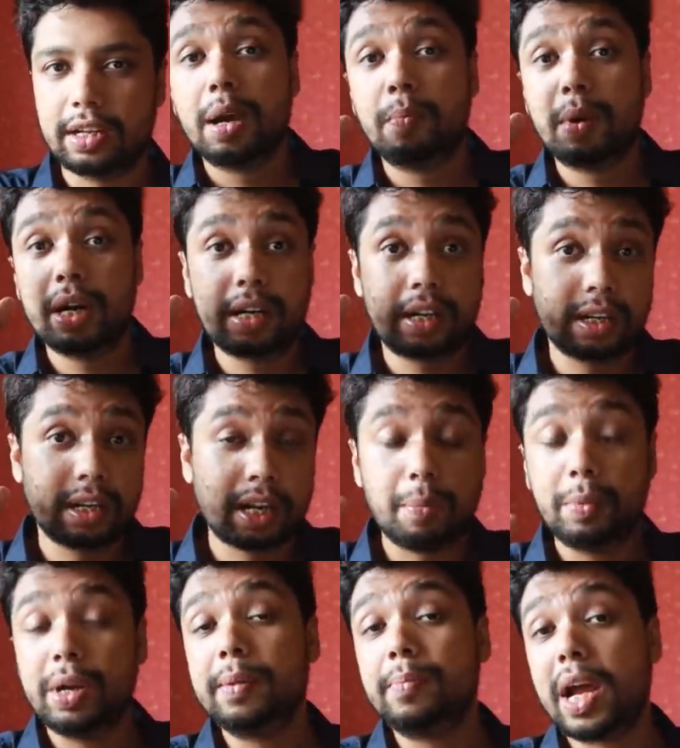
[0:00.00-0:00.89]
But
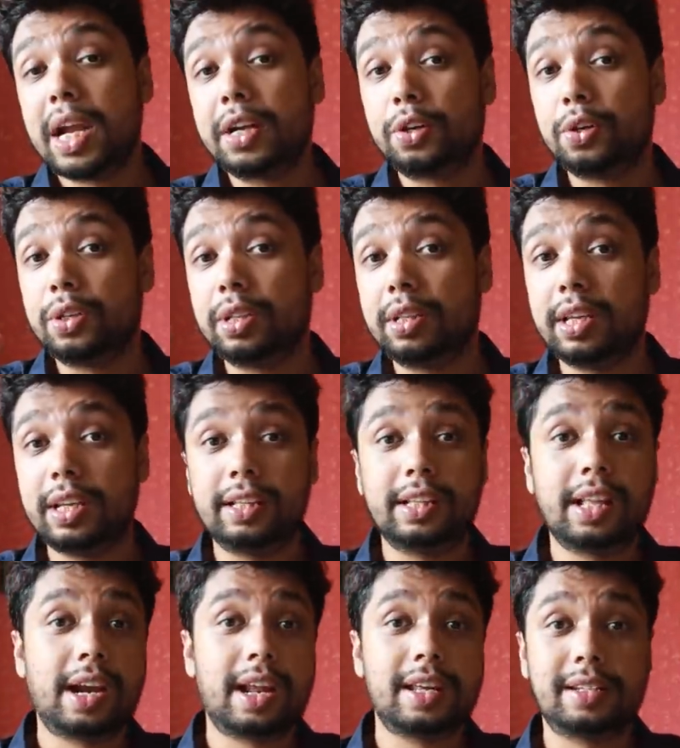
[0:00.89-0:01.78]
coming back to the thing
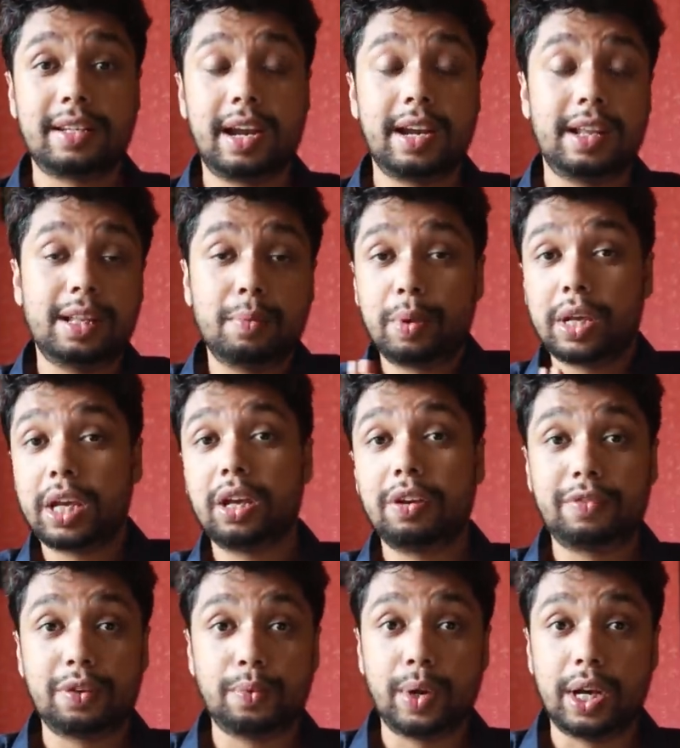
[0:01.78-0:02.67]
that I said in the beginning of the